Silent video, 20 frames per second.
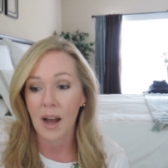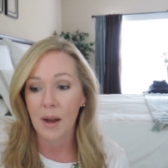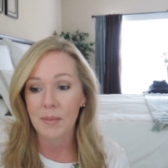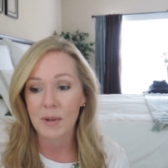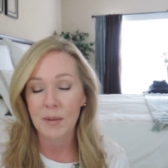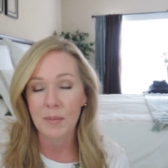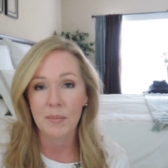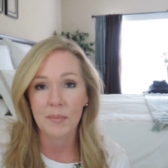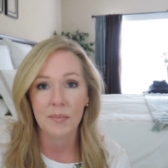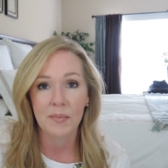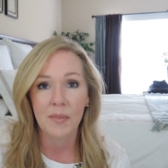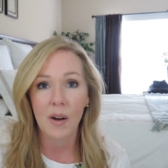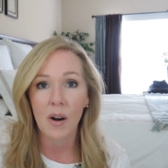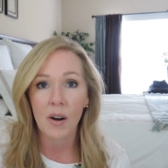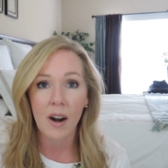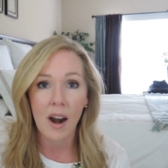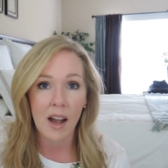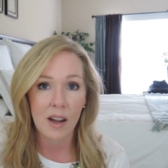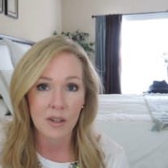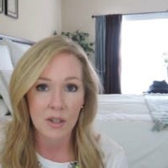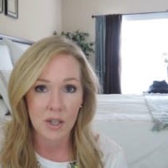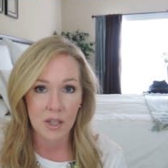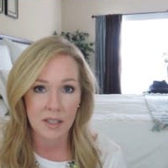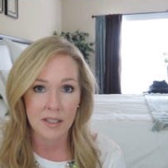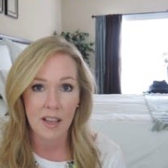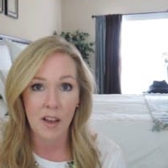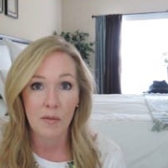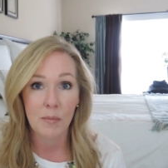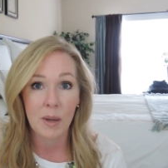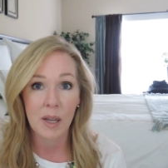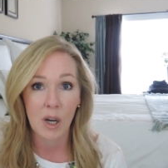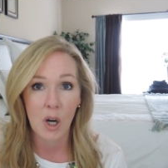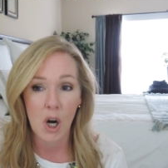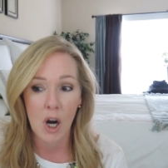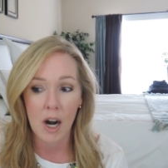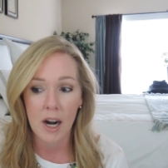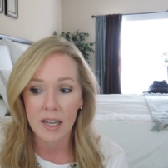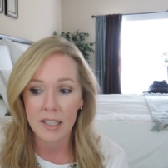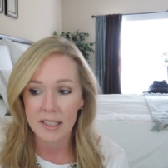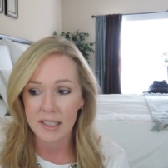I mean, our allergies have been
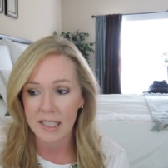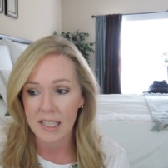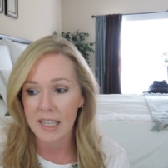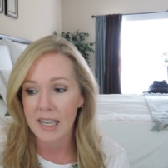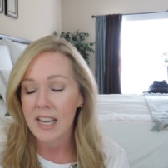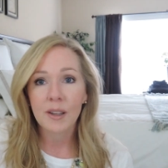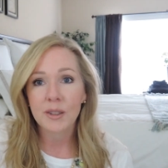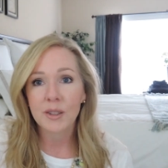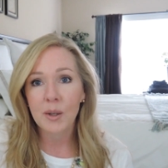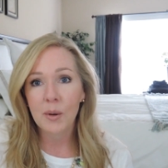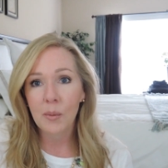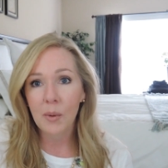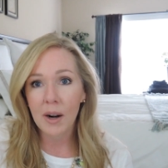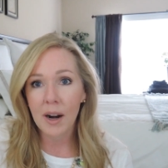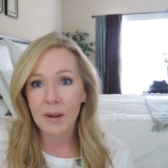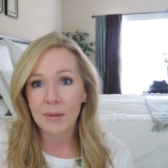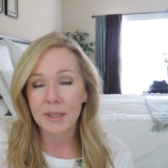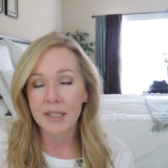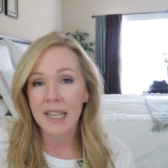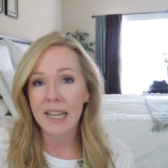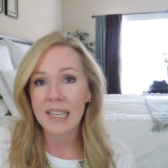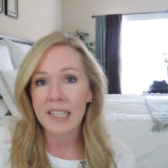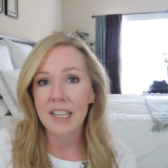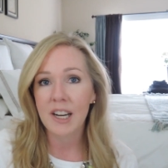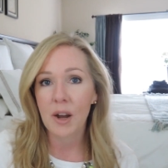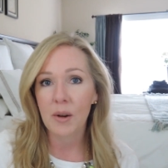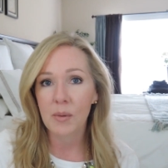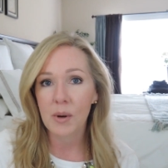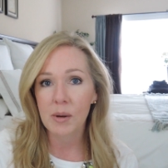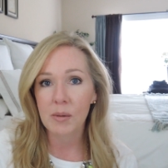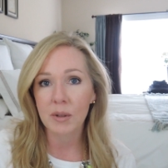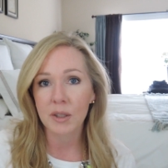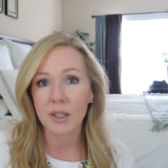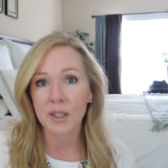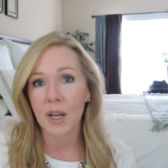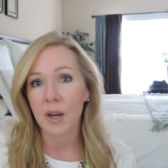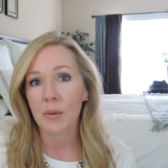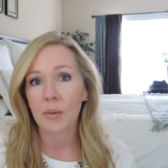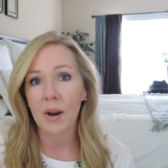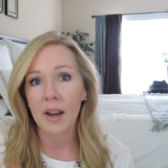crazy. So, what I was saying, you know, we were
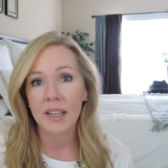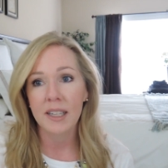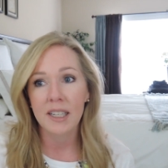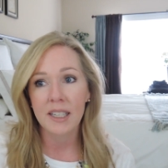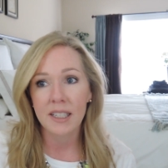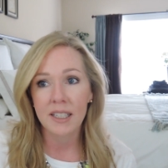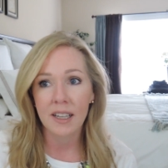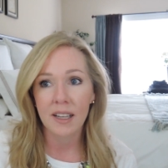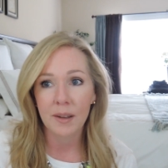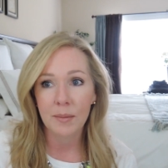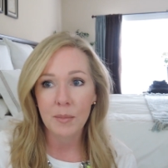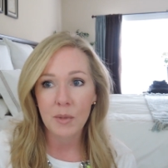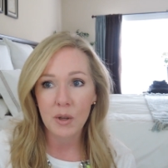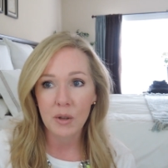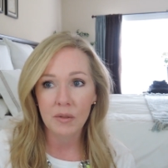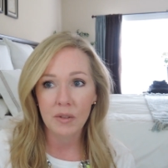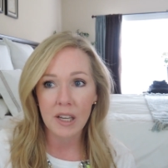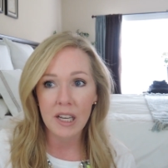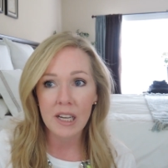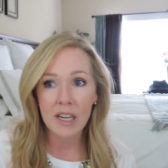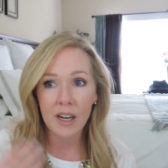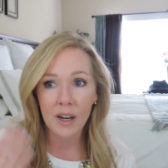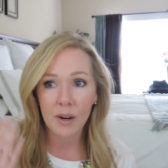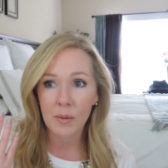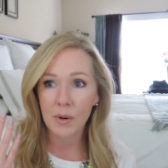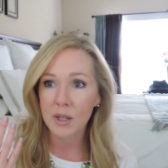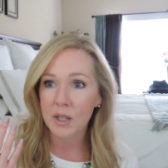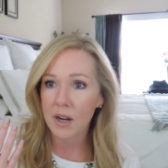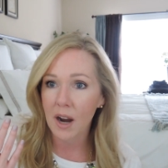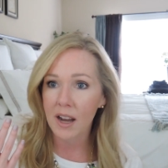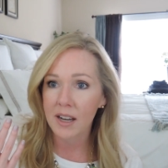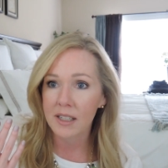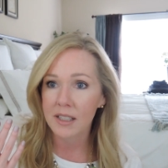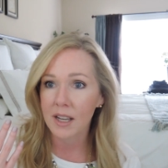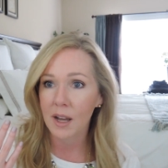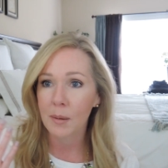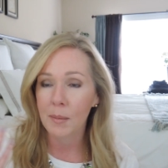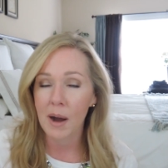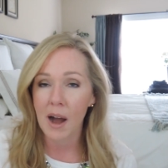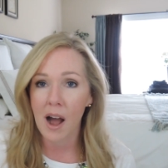so ready to move here, which I can
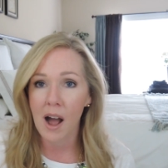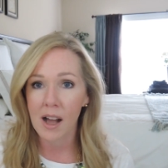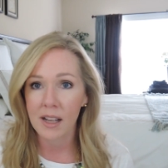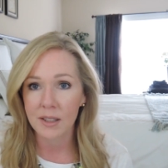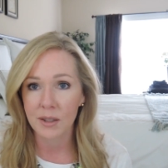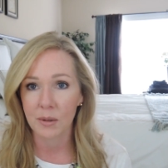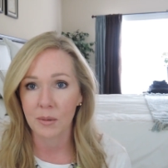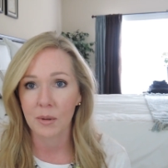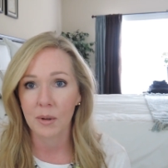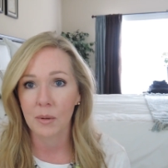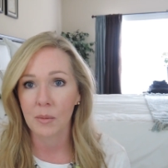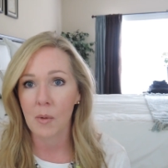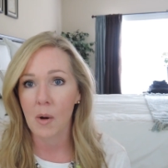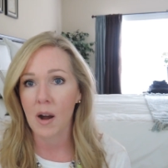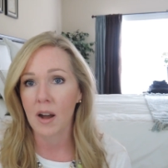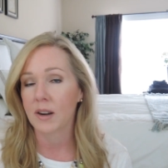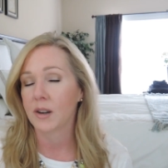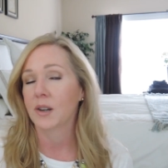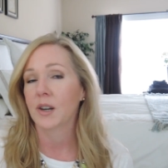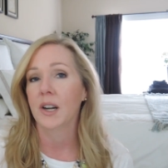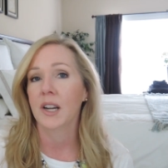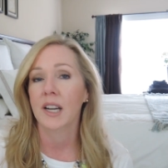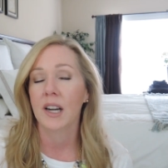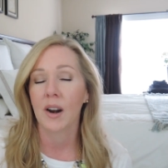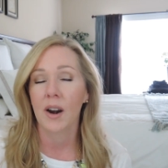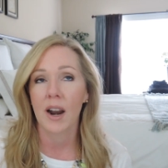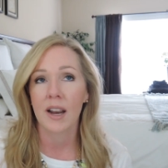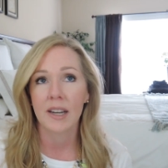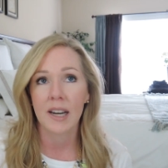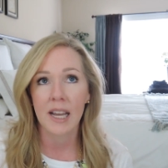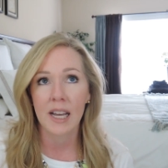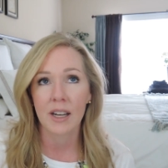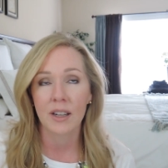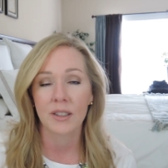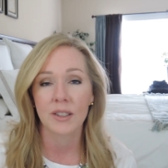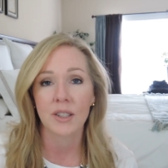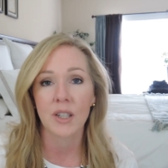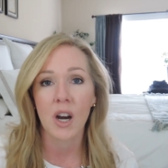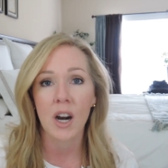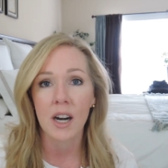tell my eyes are real watery right
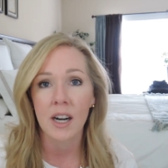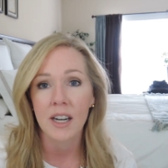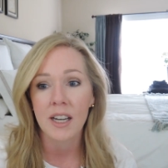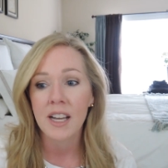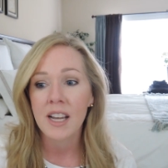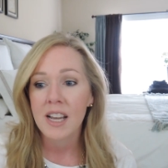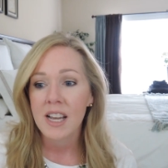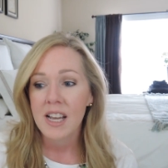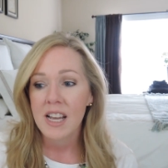now. Sorry.